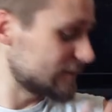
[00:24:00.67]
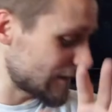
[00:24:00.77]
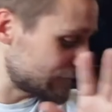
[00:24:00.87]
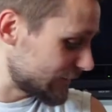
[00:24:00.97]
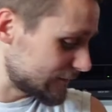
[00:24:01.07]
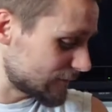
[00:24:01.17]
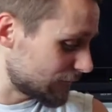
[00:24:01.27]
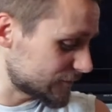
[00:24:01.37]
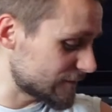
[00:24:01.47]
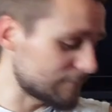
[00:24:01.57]
Definitely,
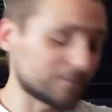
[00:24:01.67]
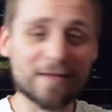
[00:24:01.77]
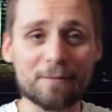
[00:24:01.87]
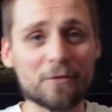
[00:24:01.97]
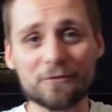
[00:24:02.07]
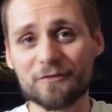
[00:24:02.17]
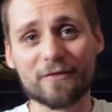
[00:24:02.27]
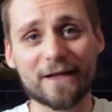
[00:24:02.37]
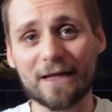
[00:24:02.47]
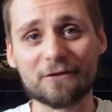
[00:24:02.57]
obviously, them demos for
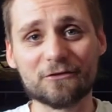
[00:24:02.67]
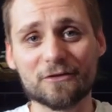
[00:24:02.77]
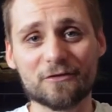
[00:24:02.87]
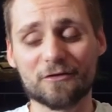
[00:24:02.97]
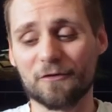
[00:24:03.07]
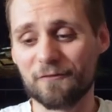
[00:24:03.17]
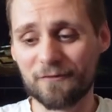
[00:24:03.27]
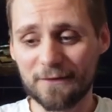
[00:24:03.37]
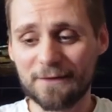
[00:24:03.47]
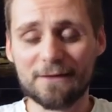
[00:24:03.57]
the collection and stuff.
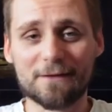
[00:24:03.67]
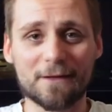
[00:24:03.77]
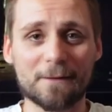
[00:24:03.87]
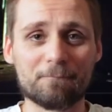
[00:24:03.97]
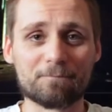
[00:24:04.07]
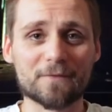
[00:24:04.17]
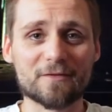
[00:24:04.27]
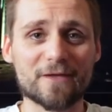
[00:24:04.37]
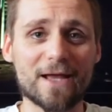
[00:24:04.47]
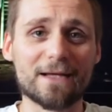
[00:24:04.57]
Um,
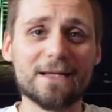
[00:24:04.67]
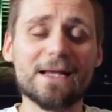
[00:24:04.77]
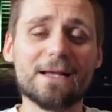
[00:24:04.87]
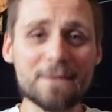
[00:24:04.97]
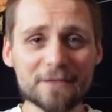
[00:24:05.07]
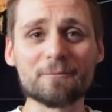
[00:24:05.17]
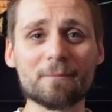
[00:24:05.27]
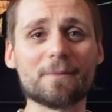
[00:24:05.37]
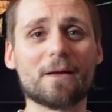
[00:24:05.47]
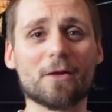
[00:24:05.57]
so yeah, it means
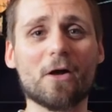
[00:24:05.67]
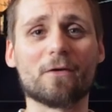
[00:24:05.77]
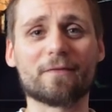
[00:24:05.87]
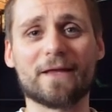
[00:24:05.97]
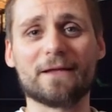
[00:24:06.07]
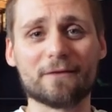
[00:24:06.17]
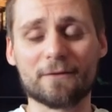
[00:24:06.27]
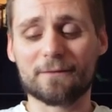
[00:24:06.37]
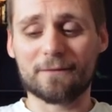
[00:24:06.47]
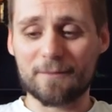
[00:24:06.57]
a lot that
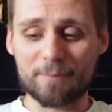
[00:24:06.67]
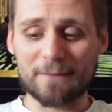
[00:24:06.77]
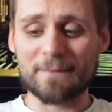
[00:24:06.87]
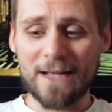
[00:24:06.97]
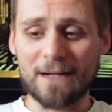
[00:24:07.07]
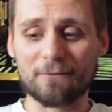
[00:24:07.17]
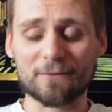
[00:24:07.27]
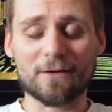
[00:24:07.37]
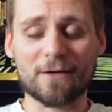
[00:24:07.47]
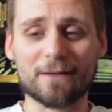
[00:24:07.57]
you you picked me out.
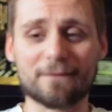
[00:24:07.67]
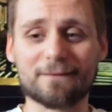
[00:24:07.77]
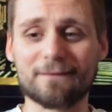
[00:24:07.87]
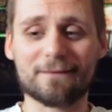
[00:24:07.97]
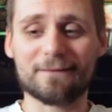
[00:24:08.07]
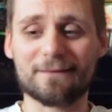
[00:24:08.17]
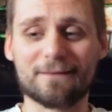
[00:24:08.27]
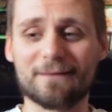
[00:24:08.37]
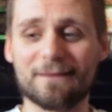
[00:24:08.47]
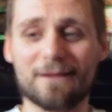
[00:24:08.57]
Like,
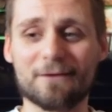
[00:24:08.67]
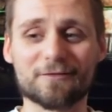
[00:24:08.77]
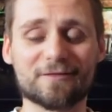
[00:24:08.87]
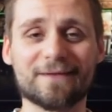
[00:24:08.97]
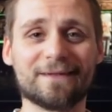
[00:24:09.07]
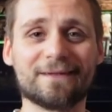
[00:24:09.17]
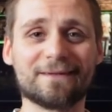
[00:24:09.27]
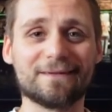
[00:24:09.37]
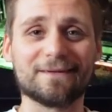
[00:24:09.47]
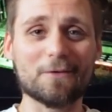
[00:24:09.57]
I was
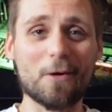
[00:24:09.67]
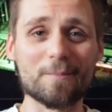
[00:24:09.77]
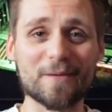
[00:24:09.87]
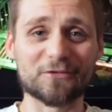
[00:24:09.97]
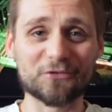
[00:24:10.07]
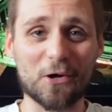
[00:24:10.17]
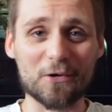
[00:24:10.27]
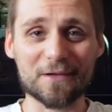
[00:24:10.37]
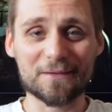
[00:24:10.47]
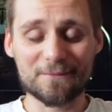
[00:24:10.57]
in quite a bit of
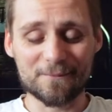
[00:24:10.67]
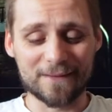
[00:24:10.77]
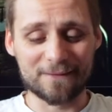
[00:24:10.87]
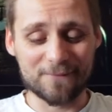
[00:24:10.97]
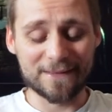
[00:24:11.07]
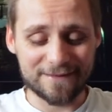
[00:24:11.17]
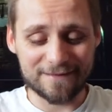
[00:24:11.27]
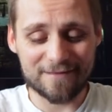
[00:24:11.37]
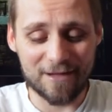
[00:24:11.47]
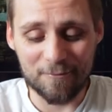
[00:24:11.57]
shock when when he
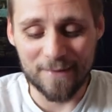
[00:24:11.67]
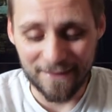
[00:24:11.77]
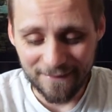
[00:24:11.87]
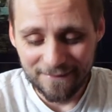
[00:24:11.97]
did tell me.